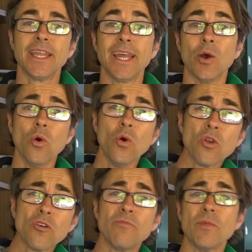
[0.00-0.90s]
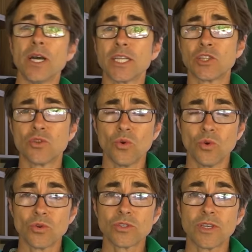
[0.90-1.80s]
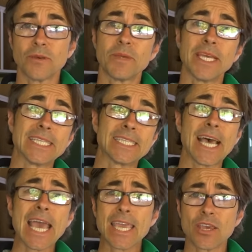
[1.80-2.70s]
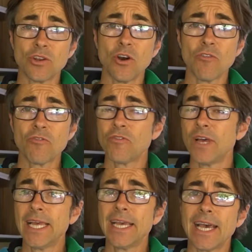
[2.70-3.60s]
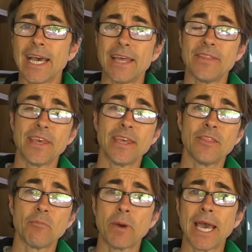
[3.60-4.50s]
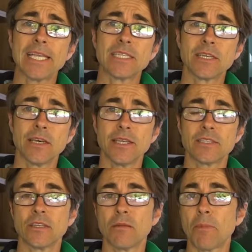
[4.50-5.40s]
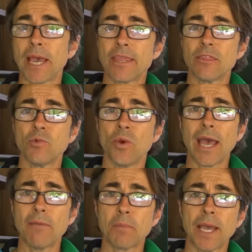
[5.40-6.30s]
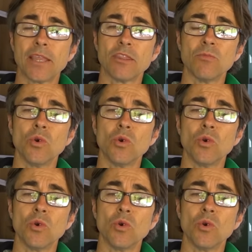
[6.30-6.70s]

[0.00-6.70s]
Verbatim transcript: Now all of my doors are being taken off, and then the painter is going to paint them all, hand paint them